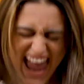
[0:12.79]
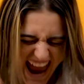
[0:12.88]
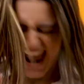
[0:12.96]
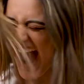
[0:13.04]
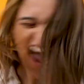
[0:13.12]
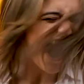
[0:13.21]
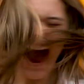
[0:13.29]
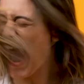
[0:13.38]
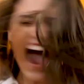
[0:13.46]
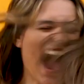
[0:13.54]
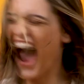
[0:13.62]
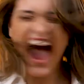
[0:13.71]
Your numbers
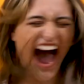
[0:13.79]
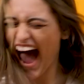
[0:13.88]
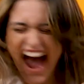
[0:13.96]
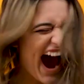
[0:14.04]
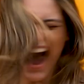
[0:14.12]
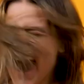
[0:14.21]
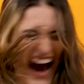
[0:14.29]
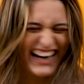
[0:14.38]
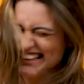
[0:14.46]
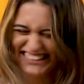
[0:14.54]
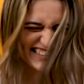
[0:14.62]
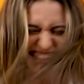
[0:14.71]
are going up and
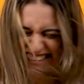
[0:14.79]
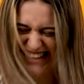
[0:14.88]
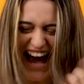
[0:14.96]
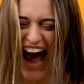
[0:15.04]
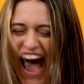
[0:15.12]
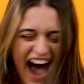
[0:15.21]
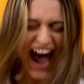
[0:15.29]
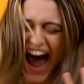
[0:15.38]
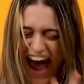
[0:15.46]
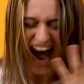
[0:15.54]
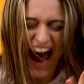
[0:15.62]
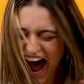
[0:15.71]
up, and your gala is
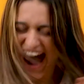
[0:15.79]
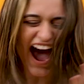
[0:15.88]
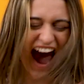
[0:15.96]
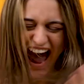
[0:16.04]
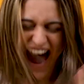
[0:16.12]
going to be